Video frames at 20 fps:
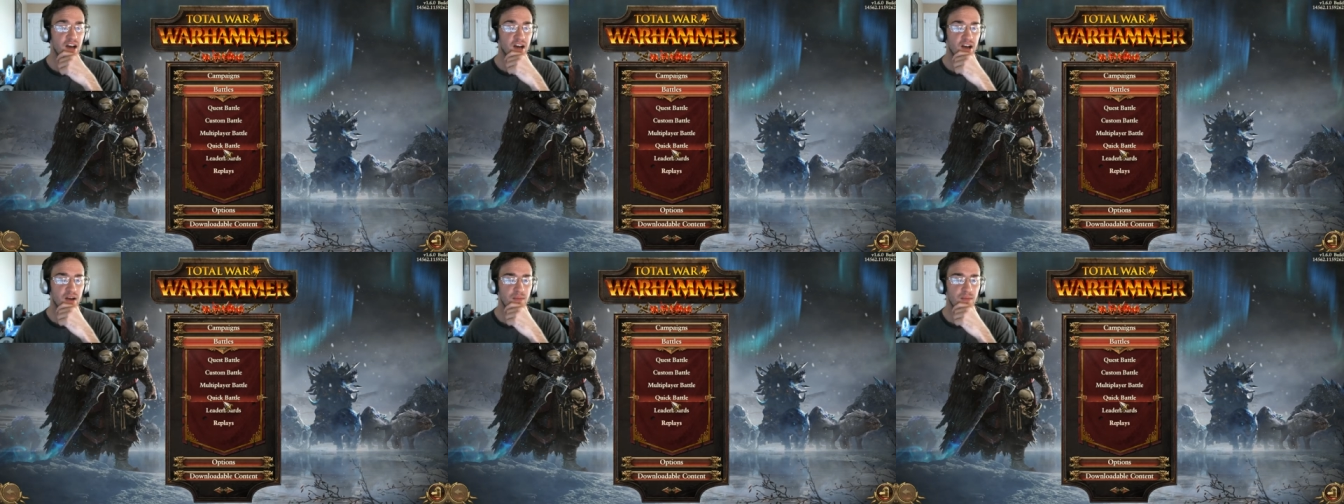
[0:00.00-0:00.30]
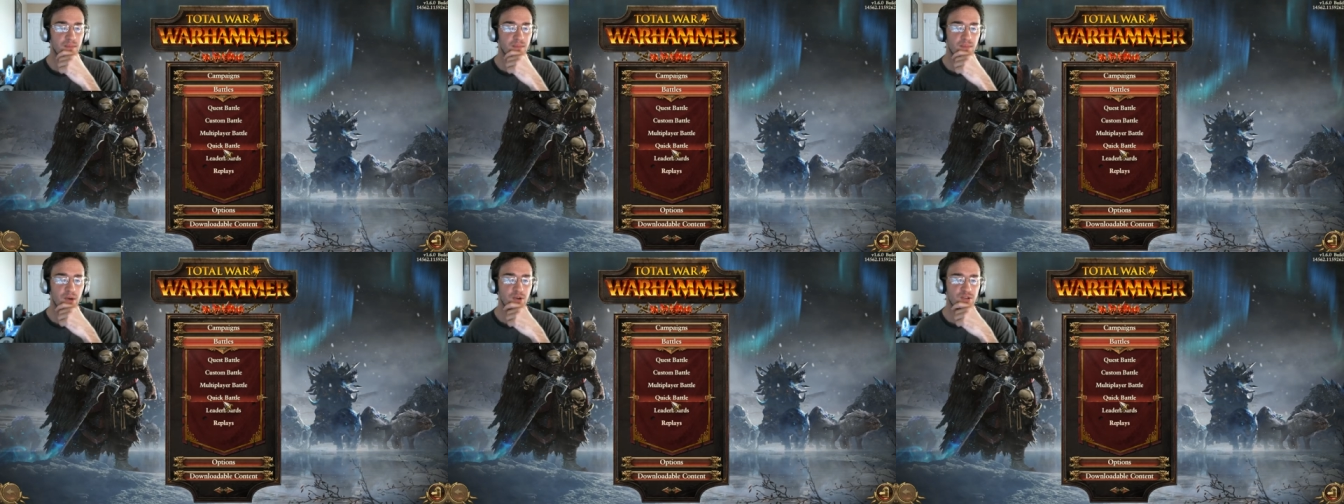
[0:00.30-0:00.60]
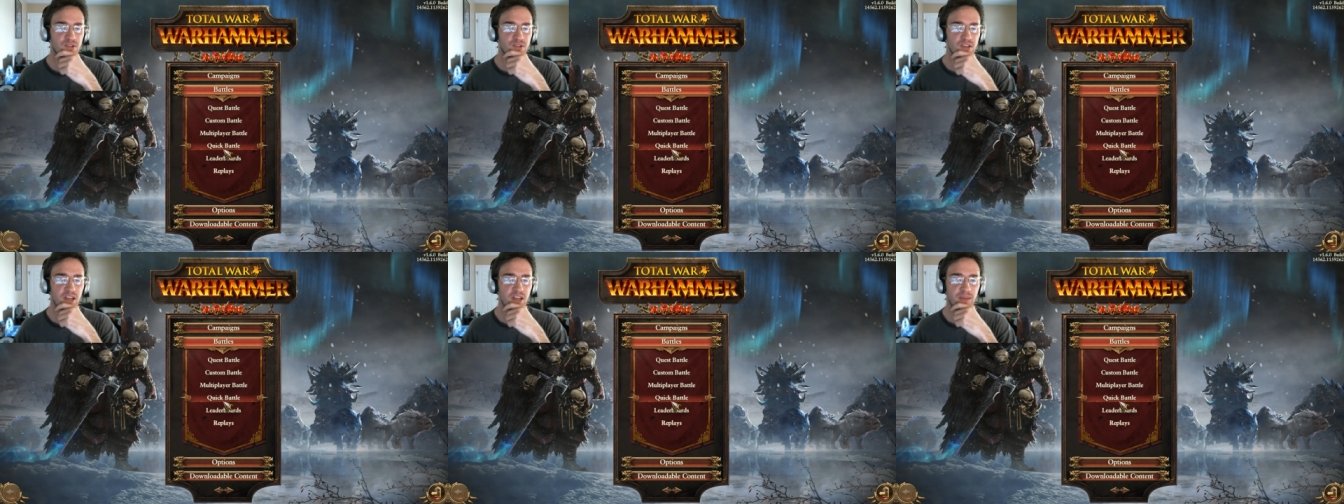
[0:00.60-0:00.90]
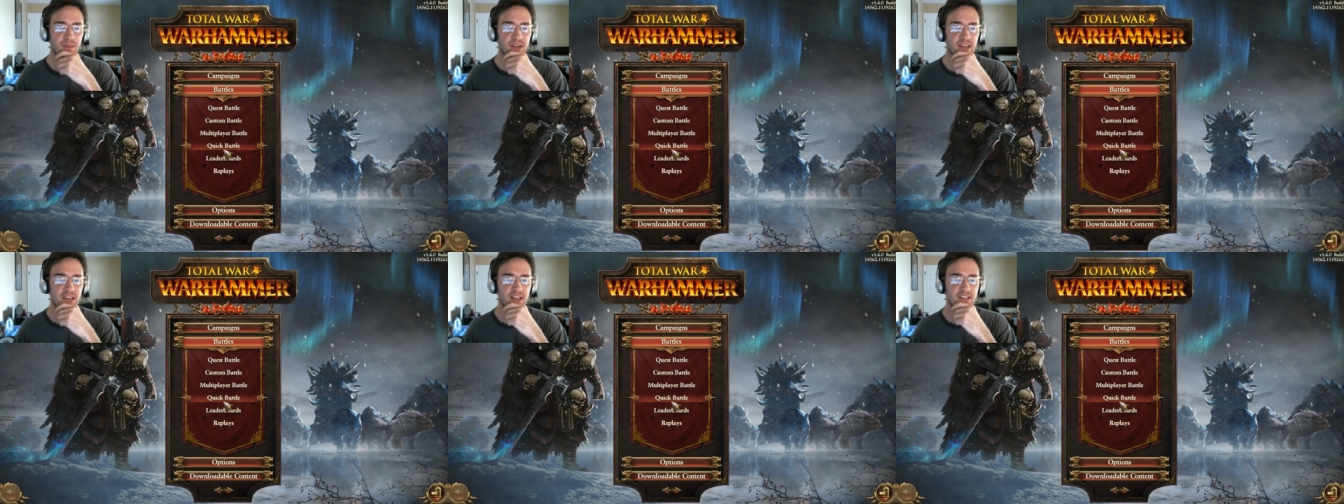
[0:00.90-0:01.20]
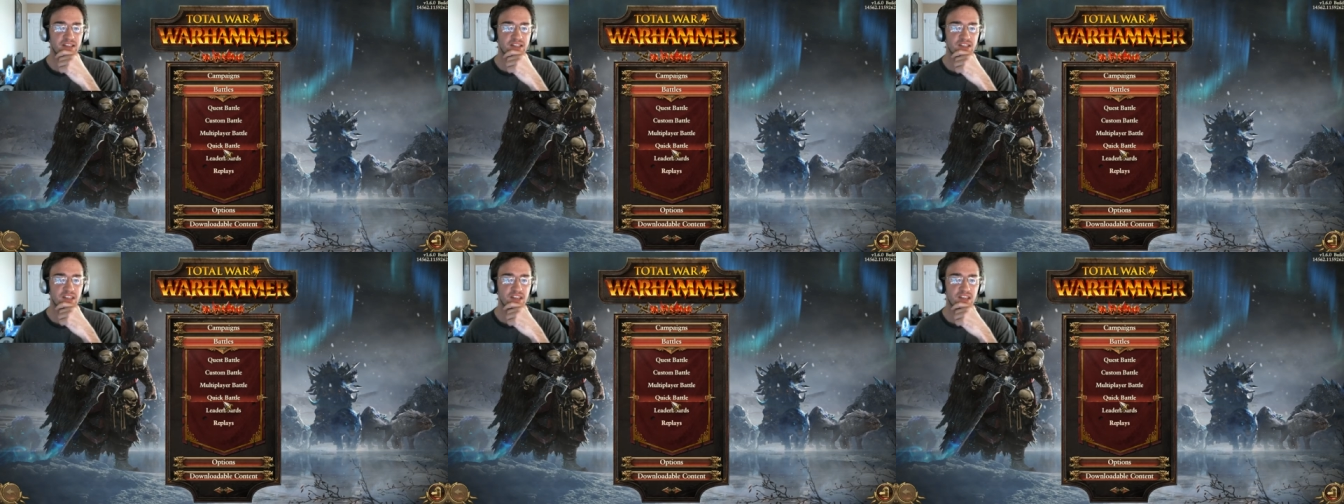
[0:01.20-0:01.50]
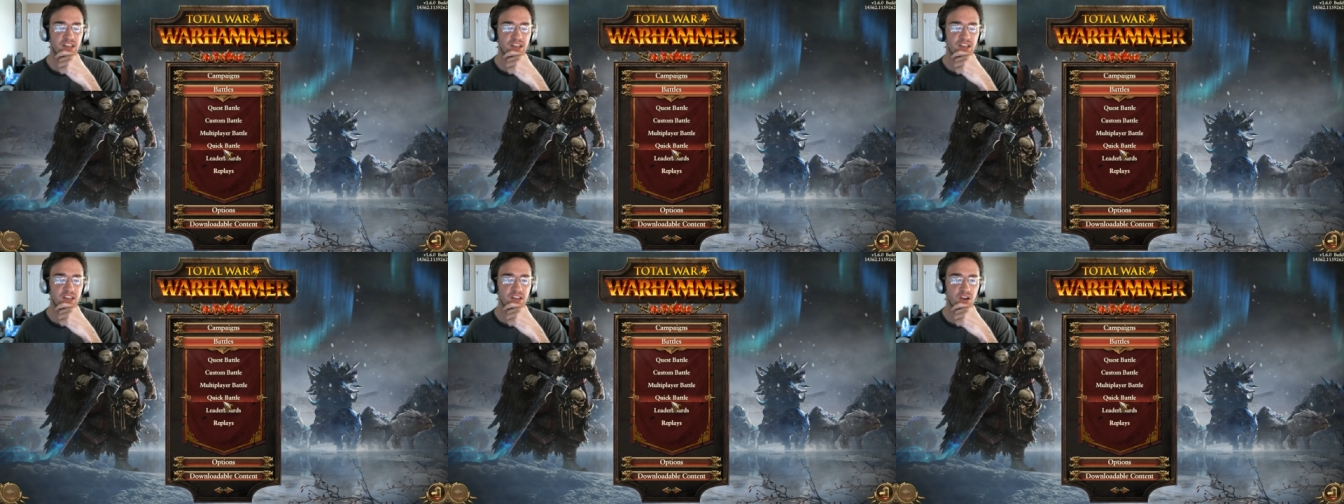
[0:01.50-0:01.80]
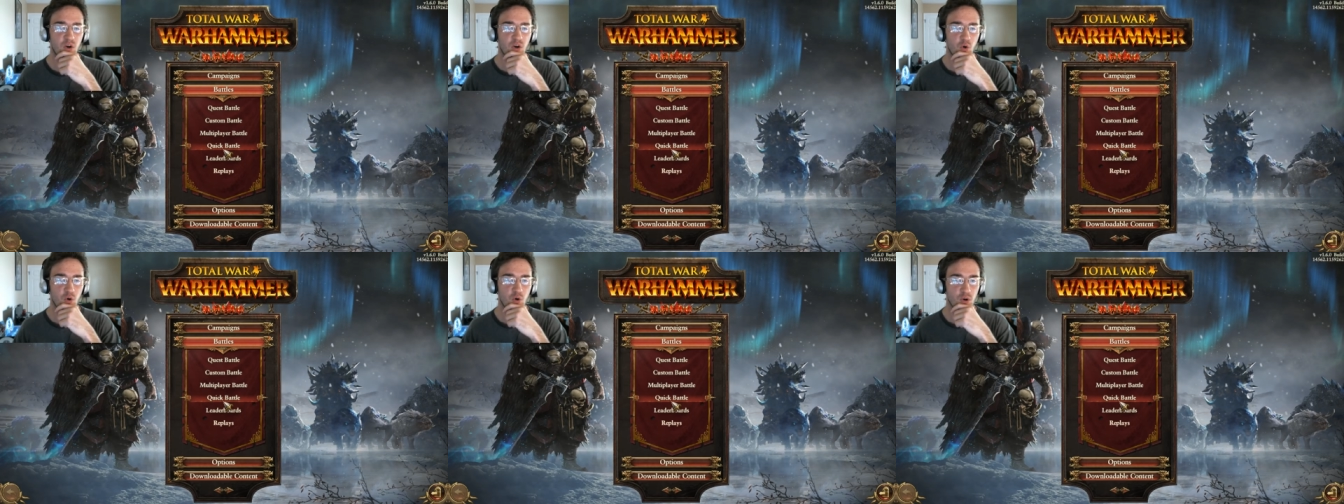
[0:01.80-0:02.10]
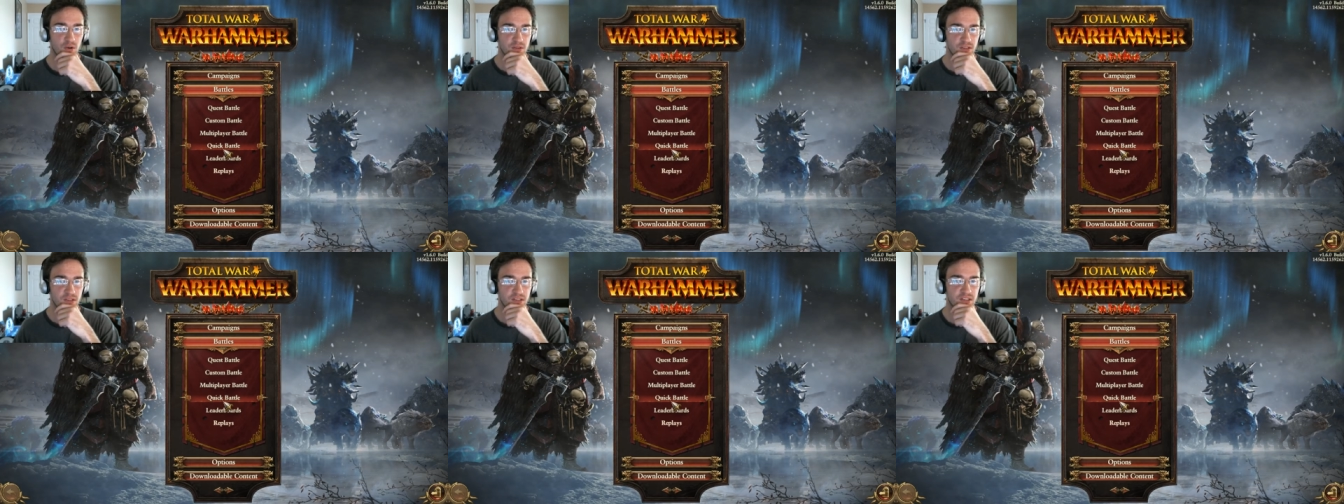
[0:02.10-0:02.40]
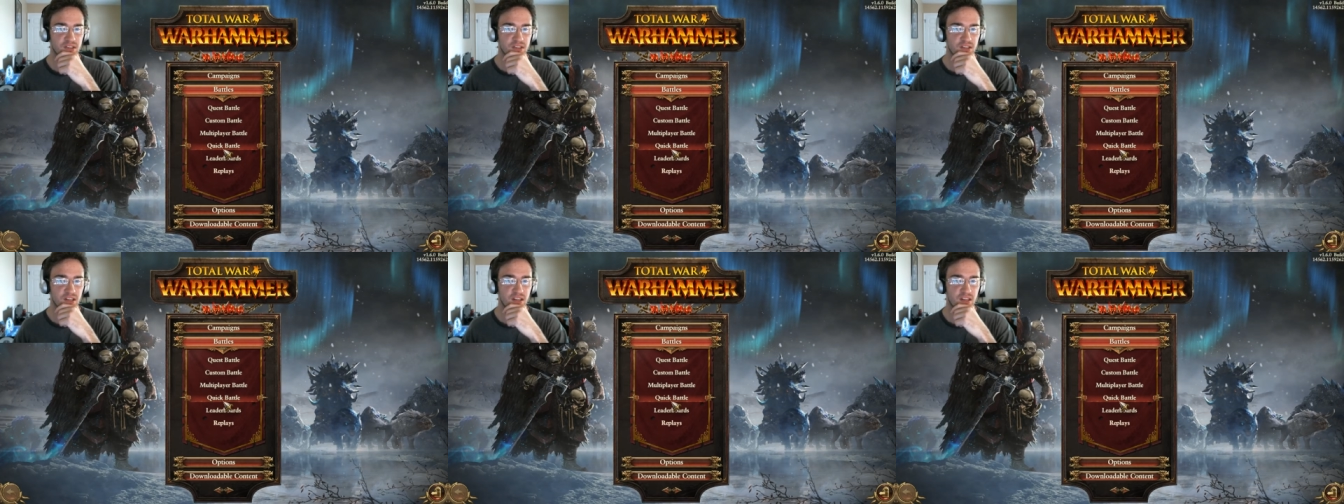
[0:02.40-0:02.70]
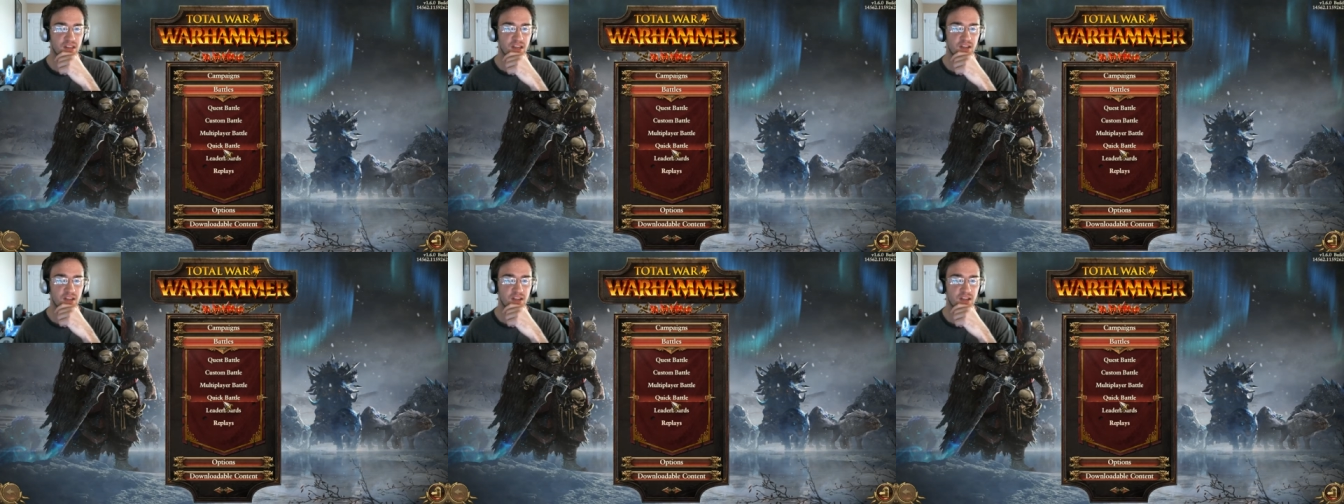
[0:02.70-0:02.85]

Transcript: Uh, mostly up against the orcs.